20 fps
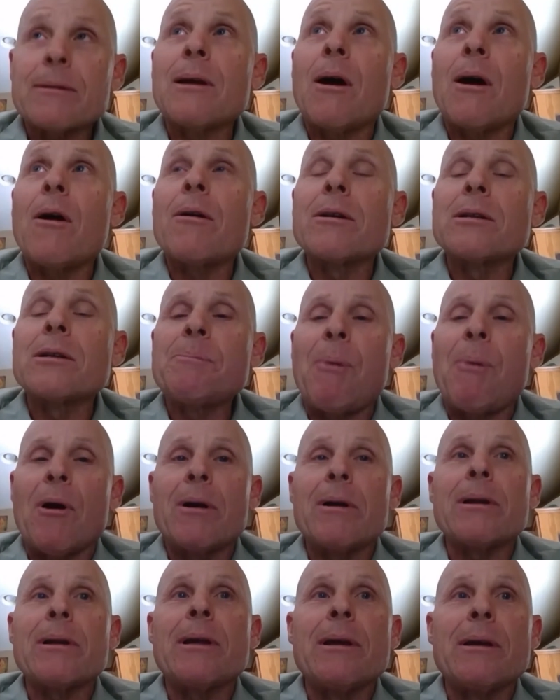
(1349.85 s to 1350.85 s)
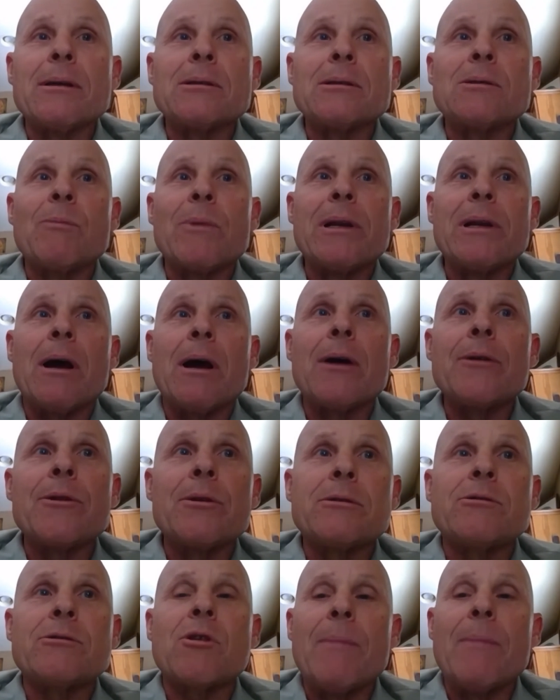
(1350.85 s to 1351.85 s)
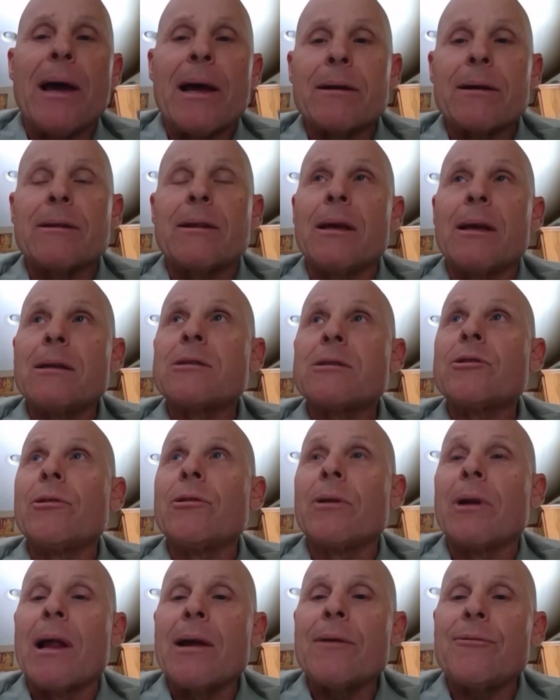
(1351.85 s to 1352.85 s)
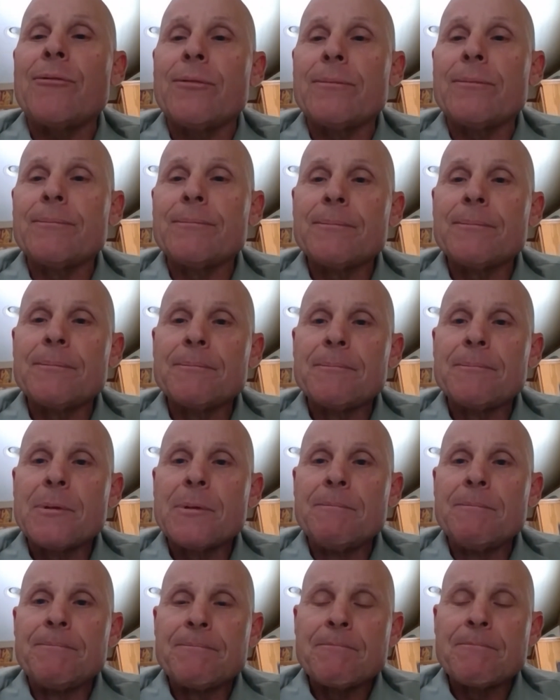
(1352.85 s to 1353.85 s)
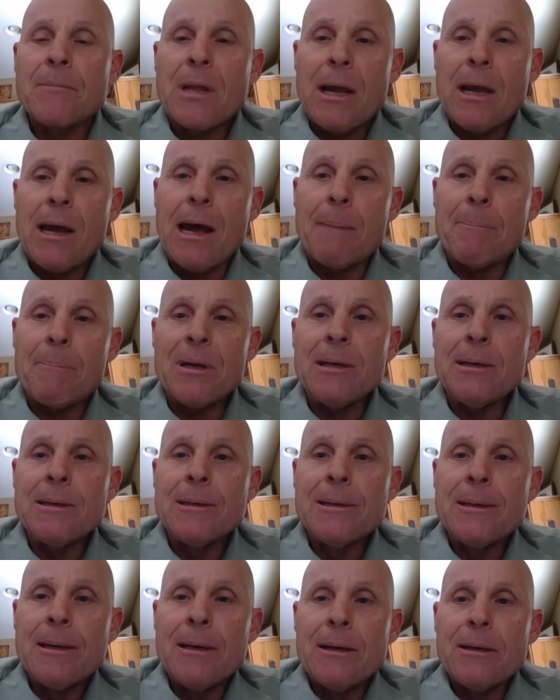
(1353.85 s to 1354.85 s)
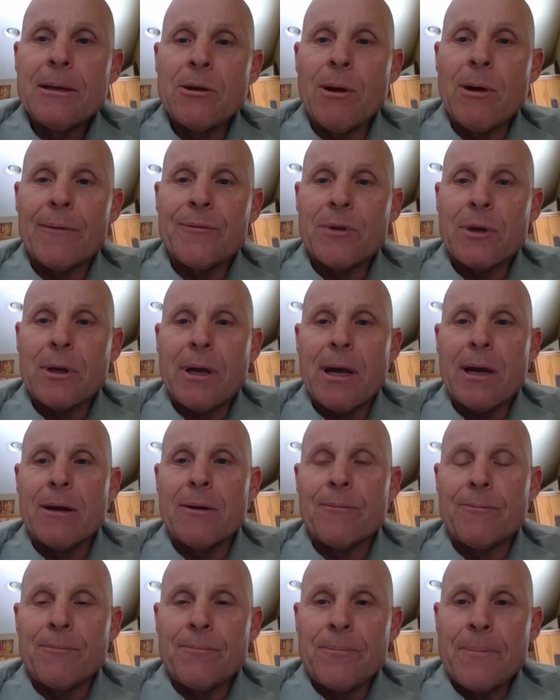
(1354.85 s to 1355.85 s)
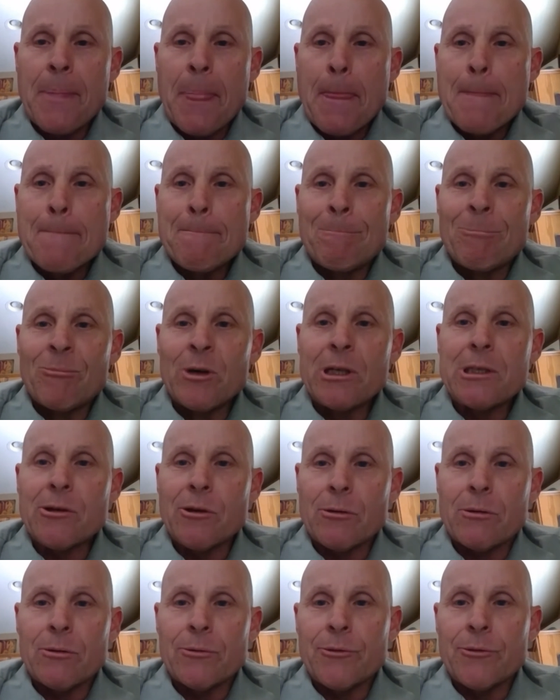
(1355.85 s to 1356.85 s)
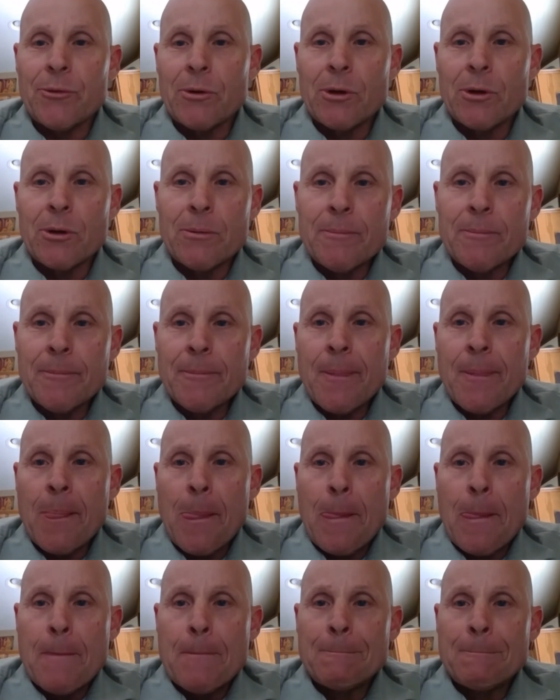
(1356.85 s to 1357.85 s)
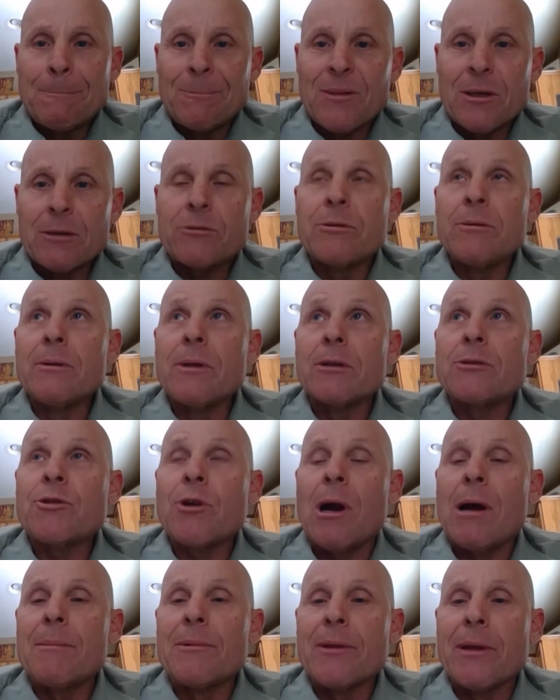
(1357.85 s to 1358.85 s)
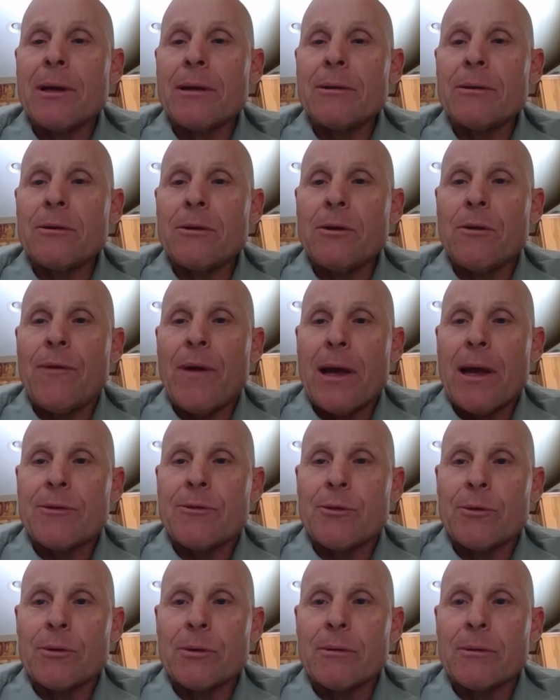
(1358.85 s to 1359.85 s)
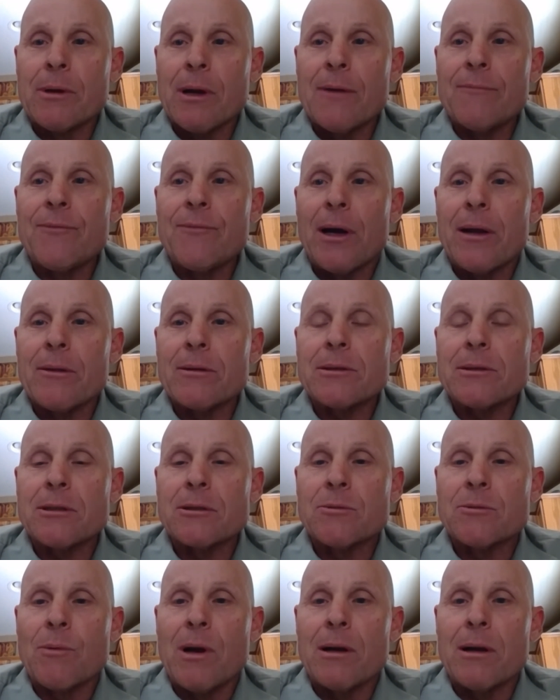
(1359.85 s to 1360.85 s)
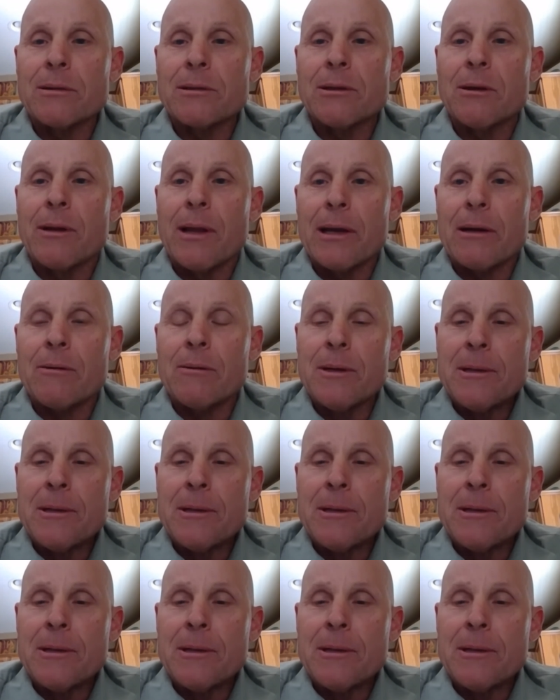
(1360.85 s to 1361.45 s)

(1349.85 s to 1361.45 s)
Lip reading: the hardest part is when other traumatic things in your life happen. You have to kind of recircle through the trauma that you've had through gun violence as well. So like,